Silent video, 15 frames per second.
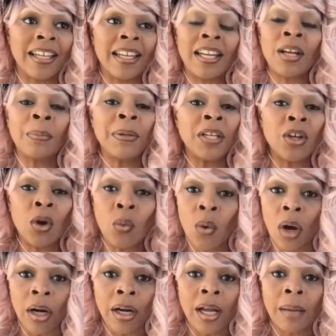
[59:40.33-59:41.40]
and there'll be no
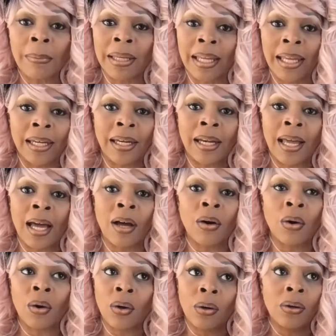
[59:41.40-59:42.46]
water coming in and
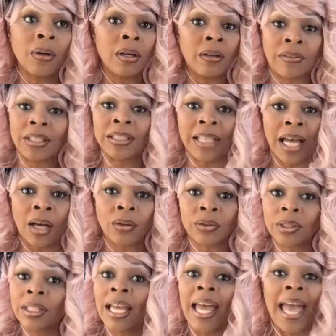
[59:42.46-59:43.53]
out of this
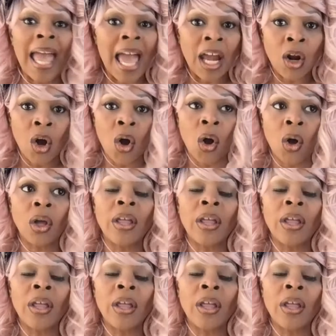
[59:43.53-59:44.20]
house at all.